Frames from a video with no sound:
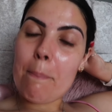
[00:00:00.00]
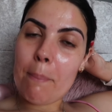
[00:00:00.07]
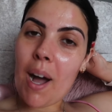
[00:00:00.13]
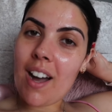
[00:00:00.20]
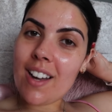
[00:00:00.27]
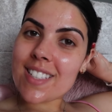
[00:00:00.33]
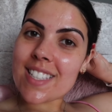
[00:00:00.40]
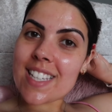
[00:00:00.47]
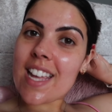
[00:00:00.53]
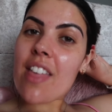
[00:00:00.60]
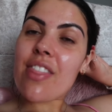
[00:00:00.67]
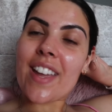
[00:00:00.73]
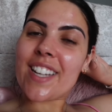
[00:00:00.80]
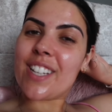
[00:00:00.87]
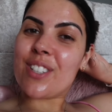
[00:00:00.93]
But
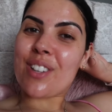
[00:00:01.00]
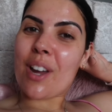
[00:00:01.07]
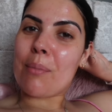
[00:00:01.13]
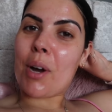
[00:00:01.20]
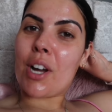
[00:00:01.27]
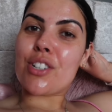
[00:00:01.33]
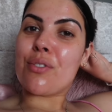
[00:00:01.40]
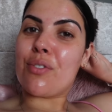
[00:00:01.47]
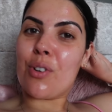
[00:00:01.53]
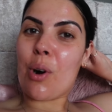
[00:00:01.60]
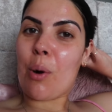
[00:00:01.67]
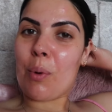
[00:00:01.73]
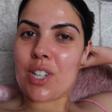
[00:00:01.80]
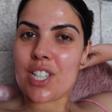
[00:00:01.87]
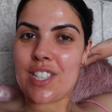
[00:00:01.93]
thank you so much
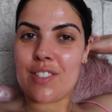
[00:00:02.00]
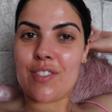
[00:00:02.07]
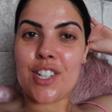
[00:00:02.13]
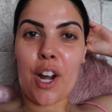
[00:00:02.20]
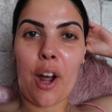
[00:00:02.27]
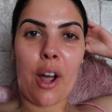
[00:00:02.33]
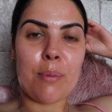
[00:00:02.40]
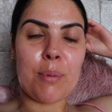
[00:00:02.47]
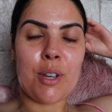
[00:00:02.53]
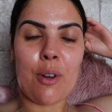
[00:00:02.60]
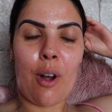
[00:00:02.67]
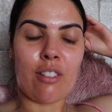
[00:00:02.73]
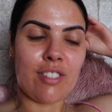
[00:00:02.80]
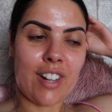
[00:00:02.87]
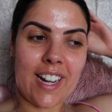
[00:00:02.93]
for watching this video. I hope
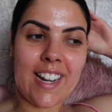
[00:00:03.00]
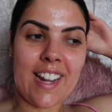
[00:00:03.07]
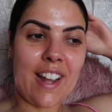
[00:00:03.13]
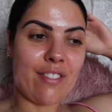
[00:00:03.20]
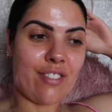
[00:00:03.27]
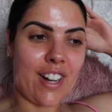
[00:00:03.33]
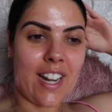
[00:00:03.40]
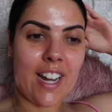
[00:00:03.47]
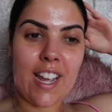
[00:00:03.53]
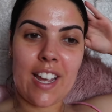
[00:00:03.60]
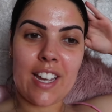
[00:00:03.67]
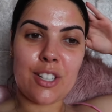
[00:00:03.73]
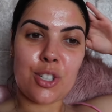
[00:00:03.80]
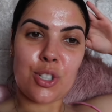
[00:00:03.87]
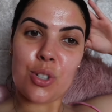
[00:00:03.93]
you really, really
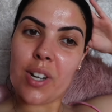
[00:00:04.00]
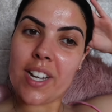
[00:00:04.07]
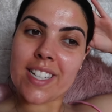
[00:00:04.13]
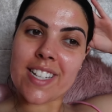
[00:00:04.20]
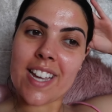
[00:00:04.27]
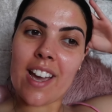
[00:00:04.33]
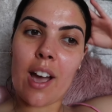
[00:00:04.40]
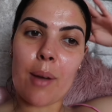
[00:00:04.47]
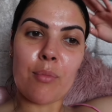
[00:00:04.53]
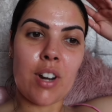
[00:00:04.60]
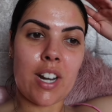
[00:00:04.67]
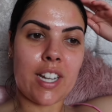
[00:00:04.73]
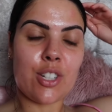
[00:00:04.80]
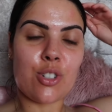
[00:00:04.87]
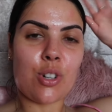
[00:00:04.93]
enjoyed it. I'm
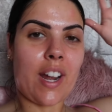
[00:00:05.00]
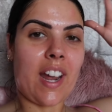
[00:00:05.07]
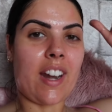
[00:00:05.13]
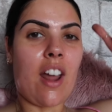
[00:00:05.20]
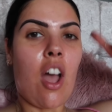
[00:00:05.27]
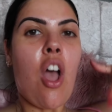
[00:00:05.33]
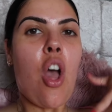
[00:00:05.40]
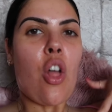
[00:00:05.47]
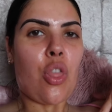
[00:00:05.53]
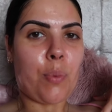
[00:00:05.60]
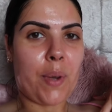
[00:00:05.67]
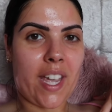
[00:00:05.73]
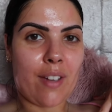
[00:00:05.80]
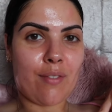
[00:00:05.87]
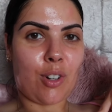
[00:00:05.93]
really enjoying the
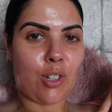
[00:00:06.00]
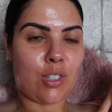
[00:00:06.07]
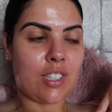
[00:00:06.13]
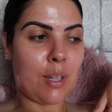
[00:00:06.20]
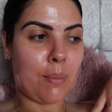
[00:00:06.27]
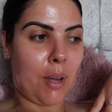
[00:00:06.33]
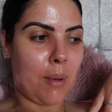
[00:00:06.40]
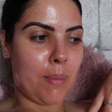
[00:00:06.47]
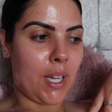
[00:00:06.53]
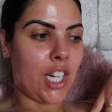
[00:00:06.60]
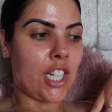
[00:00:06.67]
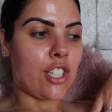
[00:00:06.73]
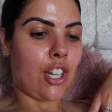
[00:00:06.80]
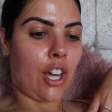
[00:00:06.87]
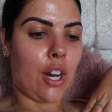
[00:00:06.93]
weekend vlogs at the
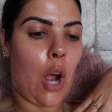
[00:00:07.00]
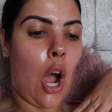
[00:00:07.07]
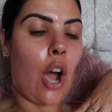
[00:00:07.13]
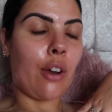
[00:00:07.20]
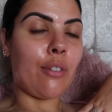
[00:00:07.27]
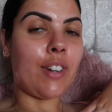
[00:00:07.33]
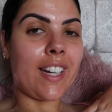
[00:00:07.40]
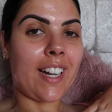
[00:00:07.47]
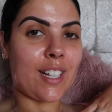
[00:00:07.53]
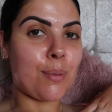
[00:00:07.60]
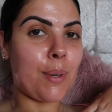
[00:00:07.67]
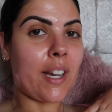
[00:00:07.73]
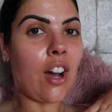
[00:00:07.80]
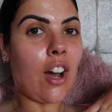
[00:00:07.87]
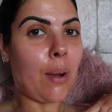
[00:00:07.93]
moment, so hopefully next
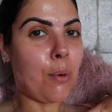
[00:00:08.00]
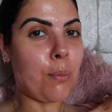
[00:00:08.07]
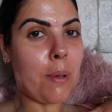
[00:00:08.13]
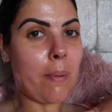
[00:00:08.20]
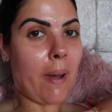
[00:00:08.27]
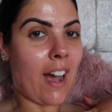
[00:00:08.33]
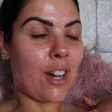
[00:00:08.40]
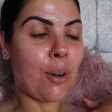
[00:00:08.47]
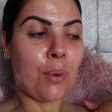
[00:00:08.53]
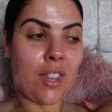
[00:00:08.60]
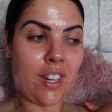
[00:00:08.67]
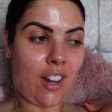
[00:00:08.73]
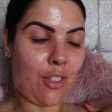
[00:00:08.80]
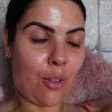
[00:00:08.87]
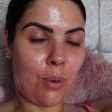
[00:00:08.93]
week I will be back with
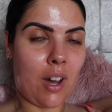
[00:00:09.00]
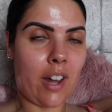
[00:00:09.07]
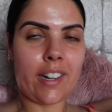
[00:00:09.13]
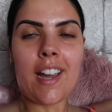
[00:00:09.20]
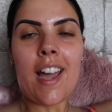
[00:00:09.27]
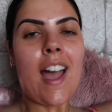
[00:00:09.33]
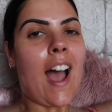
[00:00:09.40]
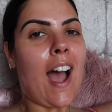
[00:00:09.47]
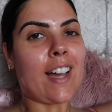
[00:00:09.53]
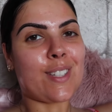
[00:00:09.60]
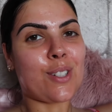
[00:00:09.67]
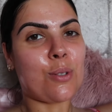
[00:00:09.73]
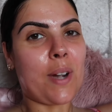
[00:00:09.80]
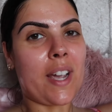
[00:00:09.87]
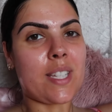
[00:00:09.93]
another one. As
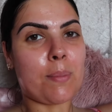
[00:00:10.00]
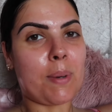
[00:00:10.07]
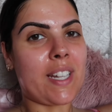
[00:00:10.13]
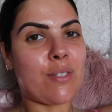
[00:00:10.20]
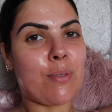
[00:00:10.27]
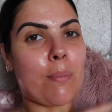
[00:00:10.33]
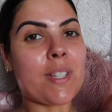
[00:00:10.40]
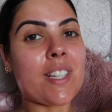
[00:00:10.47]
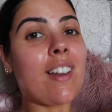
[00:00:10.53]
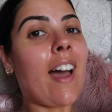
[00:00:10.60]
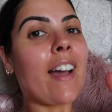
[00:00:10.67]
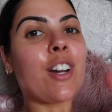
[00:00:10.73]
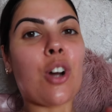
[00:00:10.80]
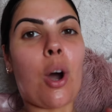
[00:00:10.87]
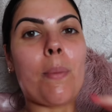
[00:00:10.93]
always, please remember to
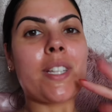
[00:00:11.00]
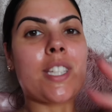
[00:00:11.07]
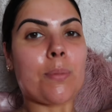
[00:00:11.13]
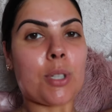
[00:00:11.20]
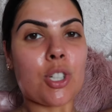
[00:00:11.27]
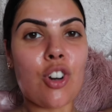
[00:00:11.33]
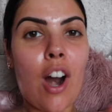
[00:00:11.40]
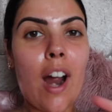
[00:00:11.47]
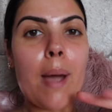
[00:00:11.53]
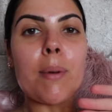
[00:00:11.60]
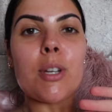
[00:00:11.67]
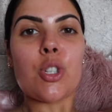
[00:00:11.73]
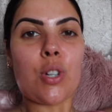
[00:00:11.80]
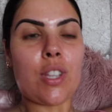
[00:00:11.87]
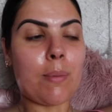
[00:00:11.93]
like, comment,
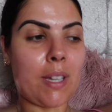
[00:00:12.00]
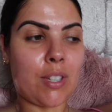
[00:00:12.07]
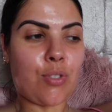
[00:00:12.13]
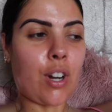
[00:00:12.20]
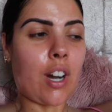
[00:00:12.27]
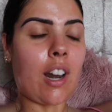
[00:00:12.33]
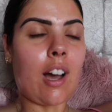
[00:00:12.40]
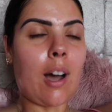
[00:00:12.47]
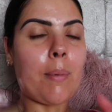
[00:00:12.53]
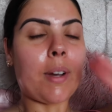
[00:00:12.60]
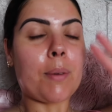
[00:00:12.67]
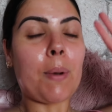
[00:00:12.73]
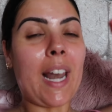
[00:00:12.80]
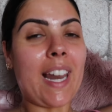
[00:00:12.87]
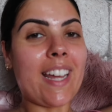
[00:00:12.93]
subscribe, join the Best Friend Club.
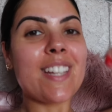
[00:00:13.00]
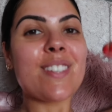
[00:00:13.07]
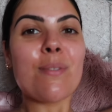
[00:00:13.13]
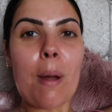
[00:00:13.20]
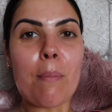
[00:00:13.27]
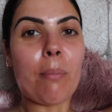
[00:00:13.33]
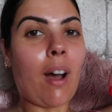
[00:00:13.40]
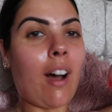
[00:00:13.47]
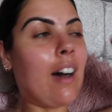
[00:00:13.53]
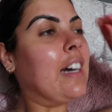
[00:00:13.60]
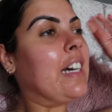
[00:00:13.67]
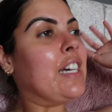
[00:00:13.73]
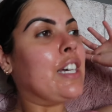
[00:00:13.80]
Please remember